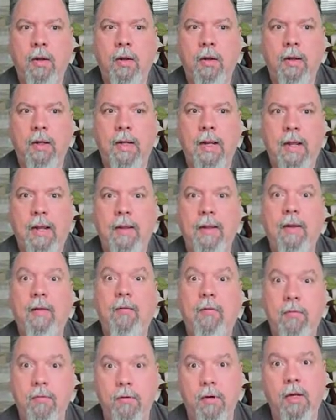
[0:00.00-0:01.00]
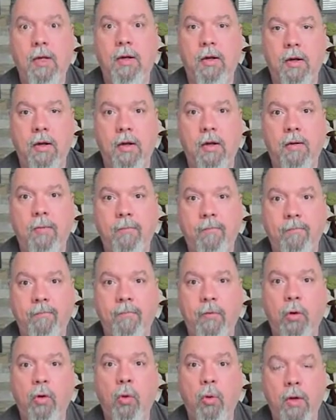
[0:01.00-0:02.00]
yeah, that's great,
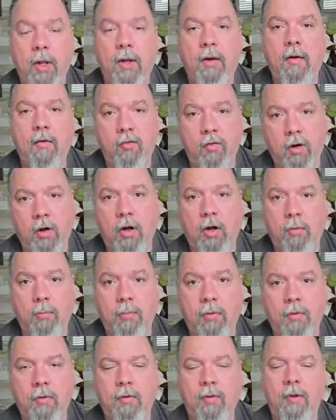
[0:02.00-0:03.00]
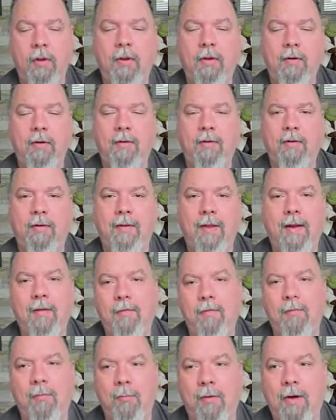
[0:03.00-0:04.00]
go get a job. Then
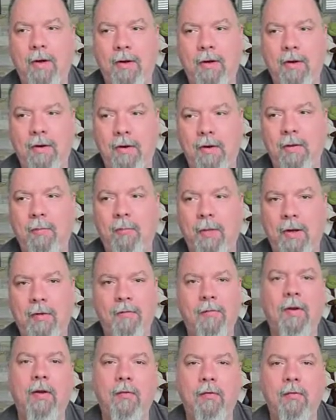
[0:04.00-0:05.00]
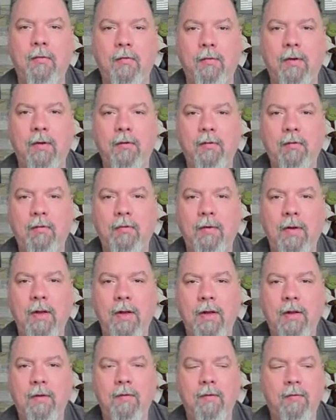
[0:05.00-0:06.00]
that's why kind of my sites exist,
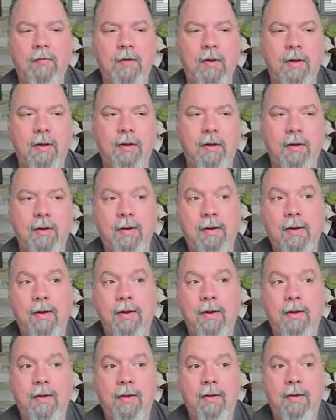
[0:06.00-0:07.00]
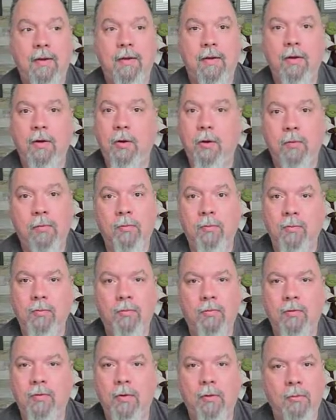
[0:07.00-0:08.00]
to say like, no,
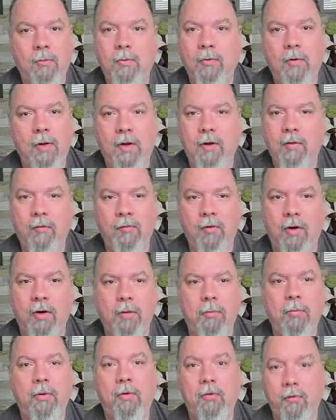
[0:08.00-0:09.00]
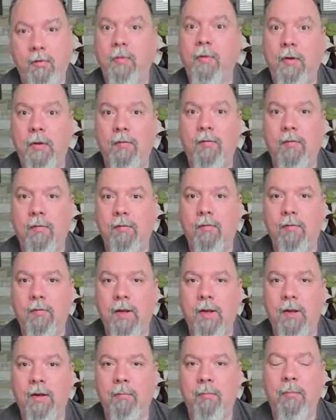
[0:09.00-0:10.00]
don't go get a job. Do this
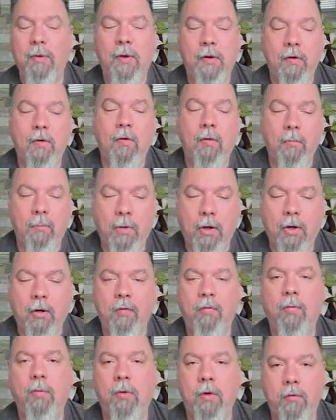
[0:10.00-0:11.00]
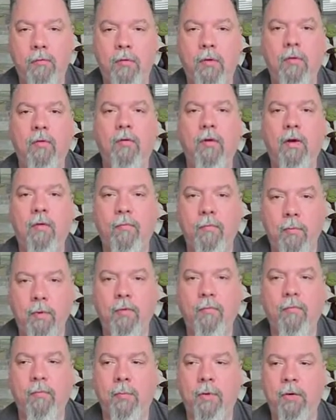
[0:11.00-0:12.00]
instead. Be your own boss, work for yourself,
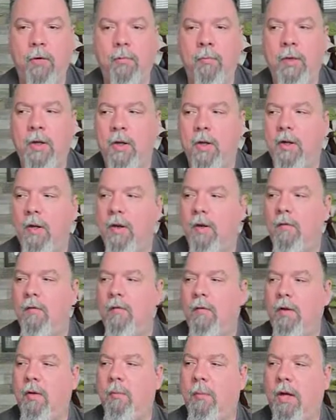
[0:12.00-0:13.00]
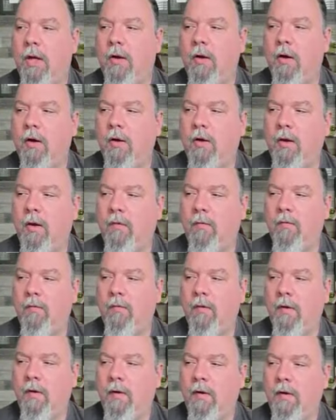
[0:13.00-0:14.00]
work from home. You can see in the background,
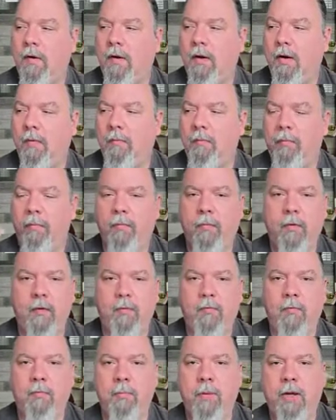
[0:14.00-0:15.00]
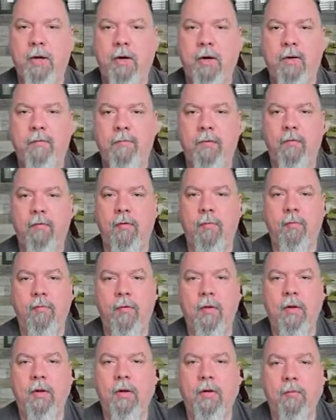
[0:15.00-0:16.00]
that's like, this is my office. I'm
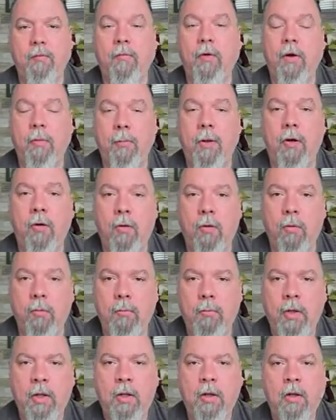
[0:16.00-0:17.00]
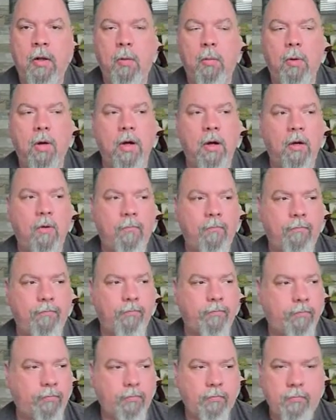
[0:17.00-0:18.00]
sitting in the front of my home where
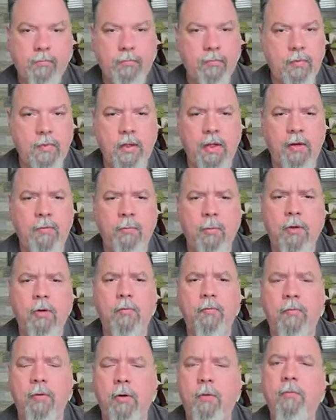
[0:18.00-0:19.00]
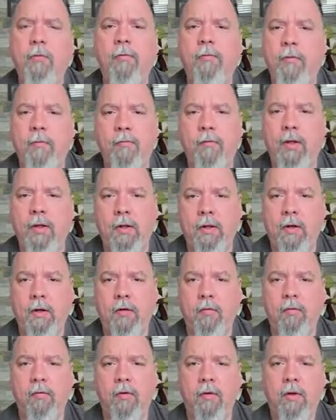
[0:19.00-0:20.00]
I've worked for over 15
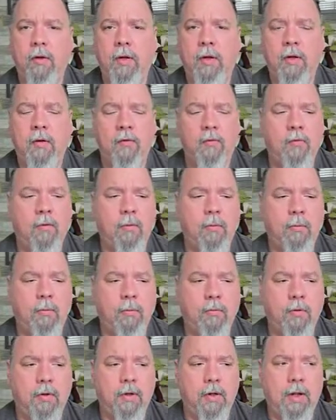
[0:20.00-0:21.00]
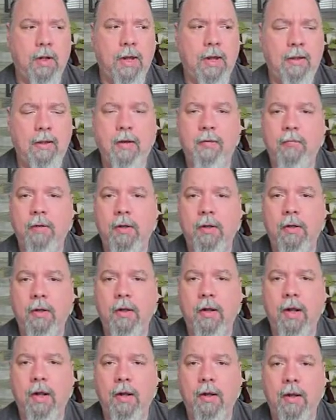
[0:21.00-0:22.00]
years. So I love it.
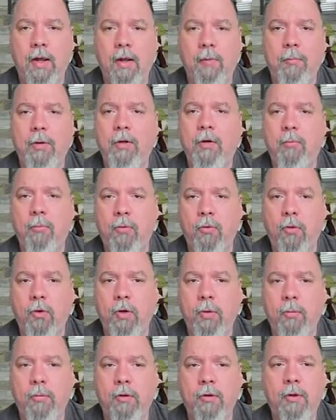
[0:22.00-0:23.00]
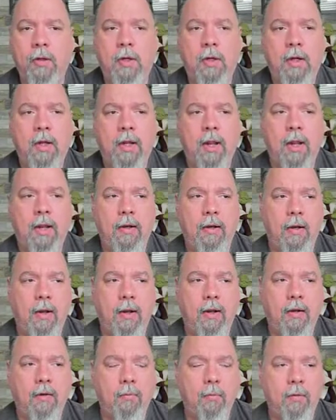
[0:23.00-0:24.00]
I'm unemployable. And
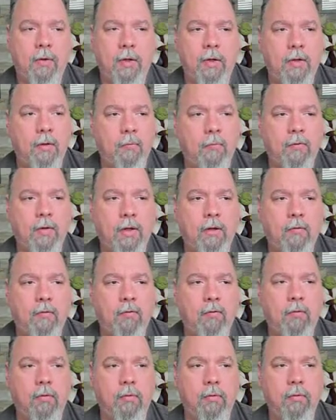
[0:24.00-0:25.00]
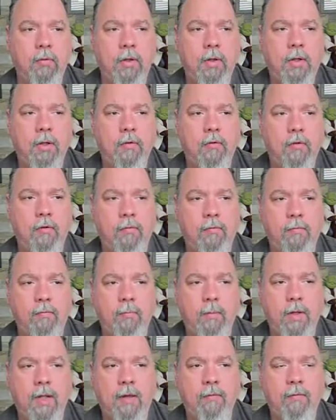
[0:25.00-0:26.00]
it really comes down to just
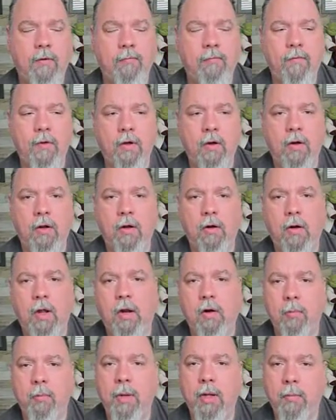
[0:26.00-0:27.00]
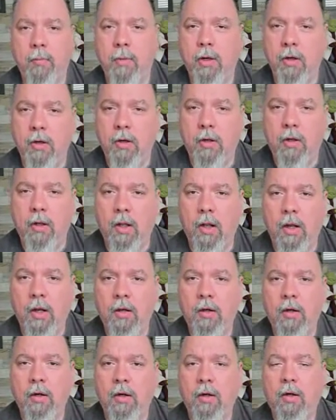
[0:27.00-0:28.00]
having figured out how to make money
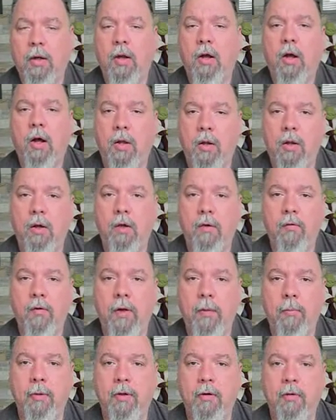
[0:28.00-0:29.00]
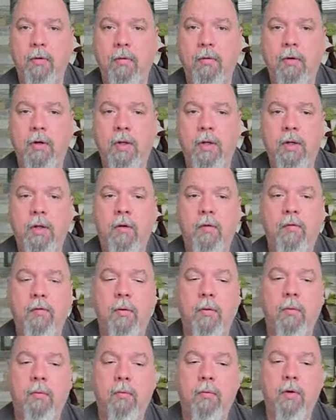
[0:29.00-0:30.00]
online a long time ago.
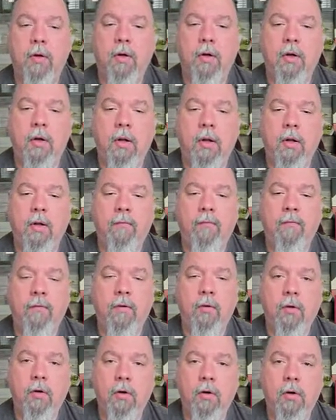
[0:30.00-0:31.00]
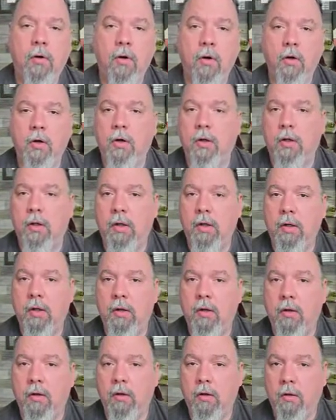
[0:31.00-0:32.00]
So if you're
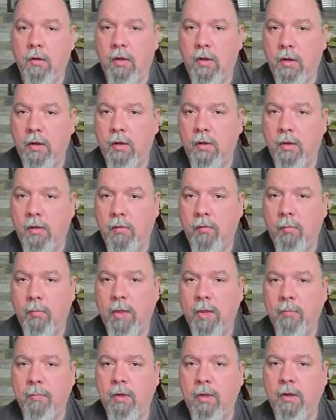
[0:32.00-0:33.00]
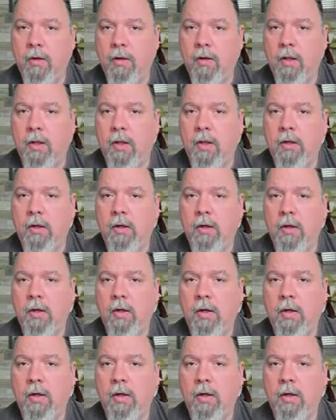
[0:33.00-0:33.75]
currently looking to make money online,